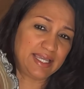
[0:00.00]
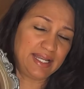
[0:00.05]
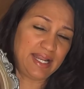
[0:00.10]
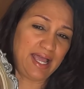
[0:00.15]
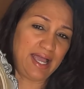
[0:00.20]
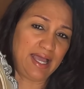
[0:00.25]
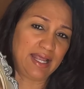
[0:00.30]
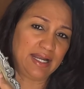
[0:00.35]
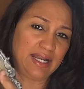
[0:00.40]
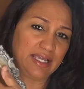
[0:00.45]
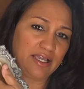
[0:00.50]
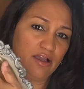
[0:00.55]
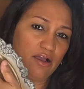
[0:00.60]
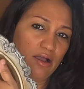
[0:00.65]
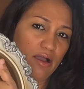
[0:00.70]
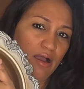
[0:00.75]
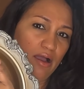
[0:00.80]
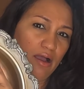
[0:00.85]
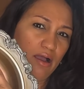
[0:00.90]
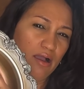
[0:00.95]
had like
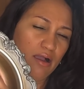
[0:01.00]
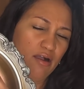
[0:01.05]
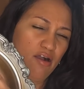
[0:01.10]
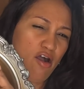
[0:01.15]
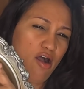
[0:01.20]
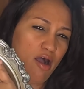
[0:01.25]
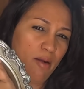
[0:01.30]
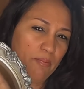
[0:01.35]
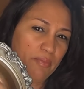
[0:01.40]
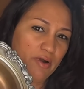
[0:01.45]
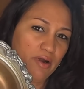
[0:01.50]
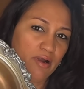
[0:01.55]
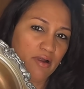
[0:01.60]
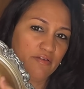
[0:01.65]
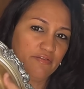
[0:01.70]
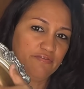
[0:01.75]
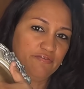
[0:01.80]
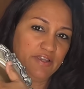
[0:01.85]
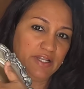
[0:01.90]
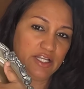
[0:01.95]
a copper
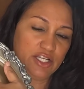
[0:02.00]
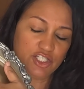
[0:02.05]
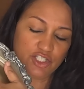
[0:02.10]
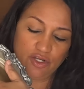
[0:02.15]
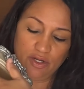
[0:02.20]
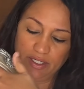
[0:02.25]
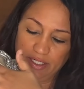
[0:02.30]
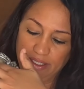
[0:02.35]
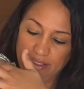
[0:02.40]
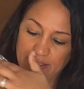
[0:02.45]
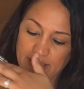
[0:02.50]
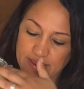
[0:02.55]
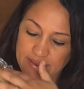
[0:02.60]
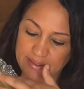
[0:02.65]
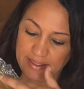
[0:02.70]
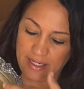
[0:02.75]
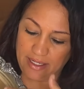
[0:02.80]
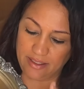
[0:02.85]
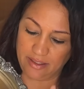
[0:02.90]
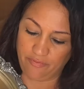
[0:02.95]
finish on it that's
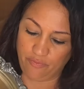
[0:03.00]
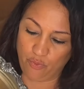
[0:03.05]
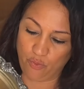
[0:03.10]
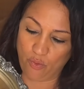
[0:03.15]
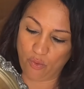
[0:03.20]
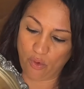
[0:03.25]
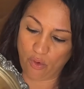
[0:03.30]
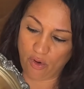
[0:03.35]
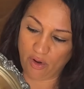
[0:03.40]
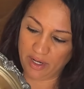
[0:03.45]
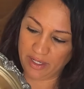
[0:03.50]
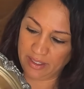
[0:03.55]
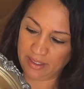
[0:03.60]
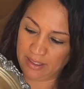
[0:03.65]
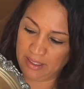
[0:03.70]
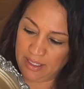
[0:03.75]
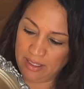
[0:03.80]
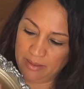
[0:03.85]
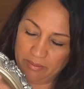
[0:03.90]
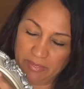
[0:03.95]
kind of worn
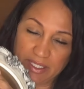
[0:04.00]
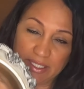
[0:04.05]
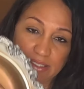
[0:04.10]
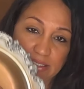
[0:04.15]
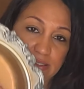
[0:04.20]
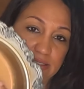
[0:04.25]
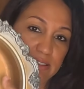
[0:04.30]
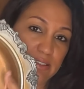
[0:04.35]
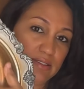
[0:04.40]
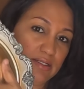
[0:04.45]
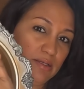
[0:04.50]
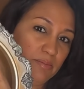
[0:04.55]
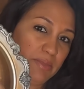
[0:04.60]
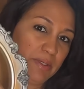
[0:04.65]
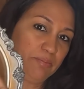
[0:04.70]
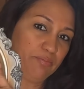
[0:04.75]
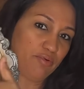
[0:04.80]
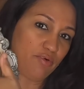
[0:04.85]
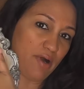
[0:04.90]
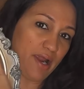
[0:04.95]
because it's a little
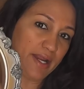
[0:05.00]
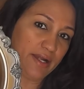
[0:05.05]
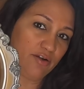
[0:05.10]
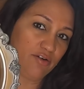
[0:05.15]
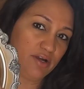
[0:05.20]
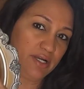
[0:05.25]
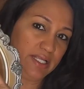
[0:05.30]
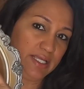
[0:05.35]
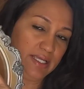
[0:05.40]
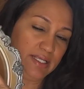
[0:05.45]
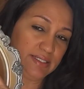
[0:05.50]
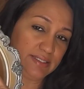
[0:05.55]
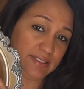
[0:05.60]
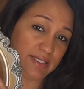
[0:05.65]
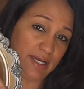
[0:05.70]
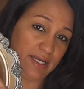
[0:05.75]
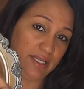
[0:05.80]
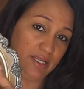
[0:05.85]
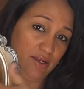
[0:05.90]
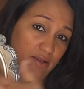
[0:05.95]
bit brighter on the
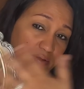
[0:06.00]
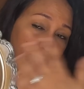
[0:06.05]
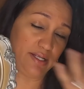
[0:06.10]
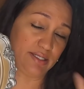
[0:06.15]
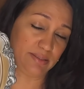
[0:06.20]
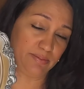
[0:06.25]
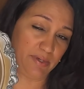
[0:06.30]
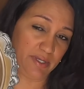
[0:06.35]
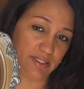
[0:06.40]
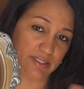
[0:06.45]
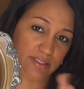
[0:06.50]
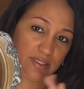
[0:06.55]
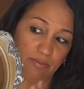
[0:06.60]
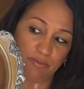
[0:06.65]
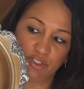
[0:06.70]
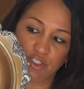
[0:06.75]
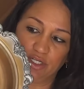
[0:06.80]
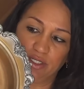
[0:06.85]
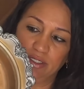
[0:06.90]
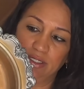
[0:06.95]
inside here. That's my
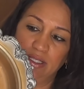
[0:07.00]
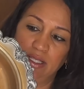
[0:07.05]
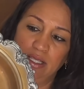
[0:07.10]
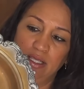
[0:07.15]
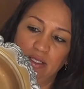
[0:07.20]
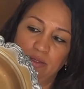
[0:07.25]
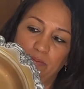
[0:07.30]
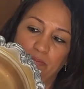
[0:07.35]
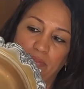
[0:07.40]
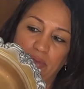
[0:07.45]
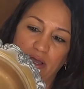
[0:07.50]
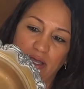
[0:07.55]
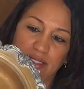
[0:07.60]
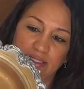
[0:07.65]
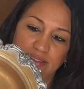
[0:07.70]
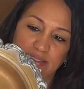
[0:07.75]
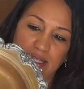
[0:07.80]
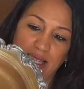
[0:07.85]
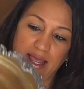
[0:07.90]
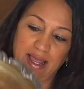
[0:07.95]
assumption,
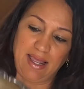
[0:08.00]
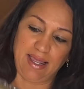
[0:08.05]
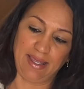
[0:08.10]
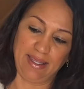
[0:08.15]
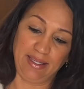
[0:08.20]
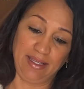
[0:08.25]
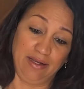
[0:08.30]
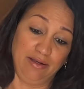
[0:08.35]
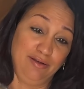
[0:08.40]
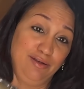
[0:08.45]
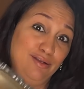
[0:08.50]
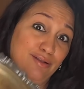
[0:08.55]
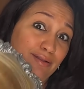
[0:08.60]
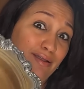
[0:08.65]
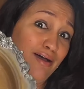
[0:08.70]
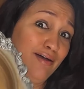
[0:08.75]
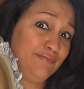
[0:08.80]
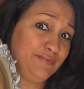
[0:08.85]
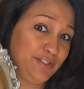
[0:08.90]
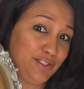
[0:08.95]
but I
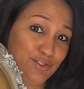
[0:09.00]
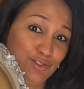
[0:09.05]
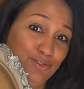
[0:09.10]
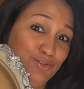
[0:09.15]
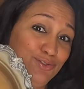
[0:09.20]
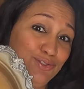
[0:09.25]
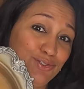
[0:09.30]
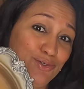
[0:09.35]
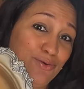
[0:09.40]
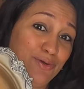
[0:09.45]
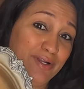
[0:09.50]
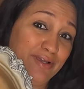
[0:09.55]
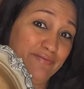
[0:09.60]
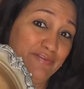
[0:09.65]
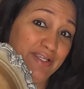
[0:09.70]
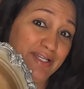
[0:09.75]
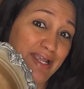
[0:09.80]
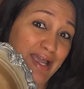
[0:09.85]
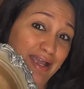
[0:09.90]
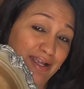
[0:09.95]
love the two-tone of
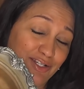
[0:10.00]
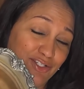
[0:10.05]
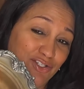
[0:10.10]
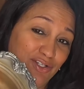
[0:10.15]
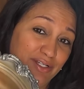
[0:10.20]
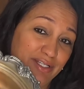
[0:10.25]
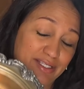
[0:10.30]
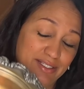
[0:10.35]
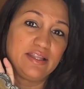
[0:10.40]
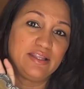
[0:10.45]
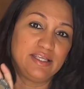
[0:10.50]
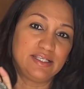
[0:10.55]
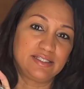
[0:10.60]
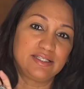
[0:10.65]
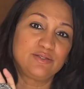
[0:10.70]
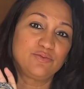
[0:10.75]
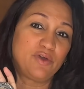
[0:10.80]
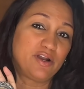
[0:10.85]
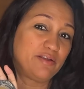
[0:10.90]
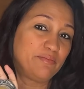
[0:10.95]
it actually. This
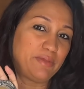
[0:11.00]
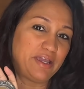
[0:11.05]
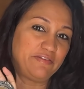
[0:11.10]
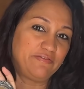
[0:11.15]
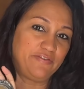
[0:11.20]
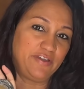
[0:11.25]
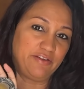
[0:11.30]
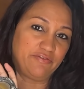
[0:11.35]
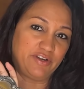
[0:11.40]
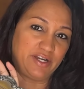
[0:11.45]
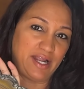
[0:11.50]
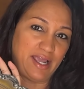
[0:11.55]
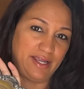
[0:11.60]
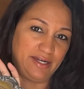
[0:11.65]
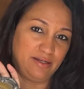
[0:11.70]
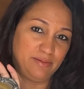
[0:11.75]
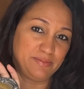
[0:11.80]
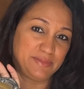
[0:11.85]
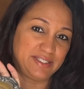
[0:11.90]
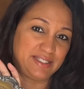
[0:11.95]
is one of my favorite
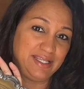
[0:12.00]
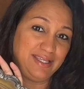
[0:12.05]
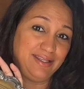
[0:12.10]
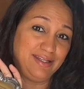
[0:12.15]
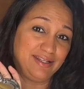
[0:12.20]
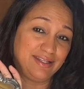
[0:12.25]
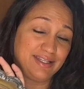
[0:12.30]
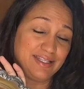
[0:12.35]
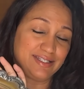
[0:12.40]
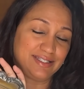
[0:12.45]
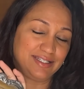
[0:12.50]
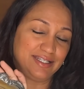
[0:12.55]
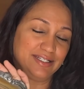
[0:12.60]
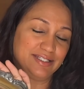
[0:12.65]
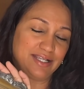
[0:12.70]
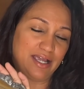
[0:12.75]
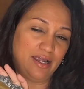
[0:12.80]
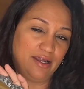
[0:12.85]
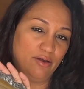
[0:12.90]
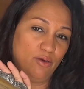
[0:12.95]
items in this
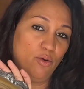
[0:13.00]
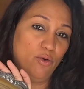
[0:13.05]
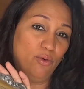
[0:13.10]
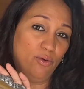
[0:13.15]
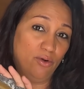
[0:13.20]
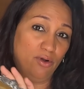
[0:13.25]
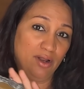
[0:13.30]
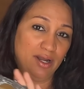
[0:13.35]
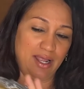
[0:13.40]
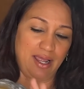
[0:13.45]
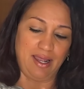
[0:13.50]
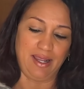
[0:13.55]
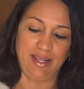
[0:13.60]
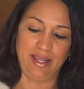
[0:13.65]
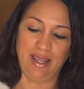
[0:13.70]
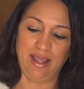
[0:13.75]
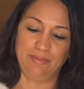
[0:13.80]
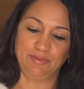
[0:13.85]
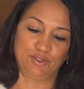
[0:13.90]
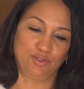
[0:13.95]
entire haul. I
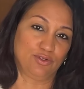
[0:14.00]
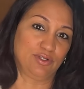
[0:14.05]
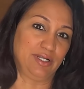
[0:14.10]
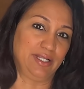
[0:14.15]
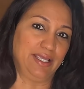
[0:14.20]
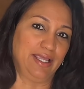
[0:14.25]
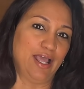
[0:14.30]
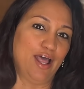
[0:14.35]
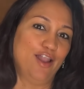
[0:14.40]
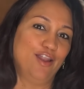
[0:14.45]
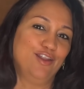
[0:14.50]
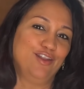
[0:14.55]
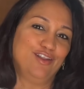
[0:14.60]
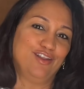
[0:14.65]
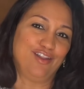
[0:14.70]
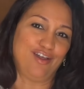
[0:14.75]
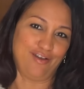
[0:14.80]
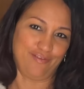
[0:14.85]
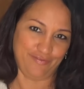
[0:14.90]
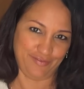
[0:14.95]
absolutely
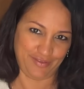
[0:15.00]
love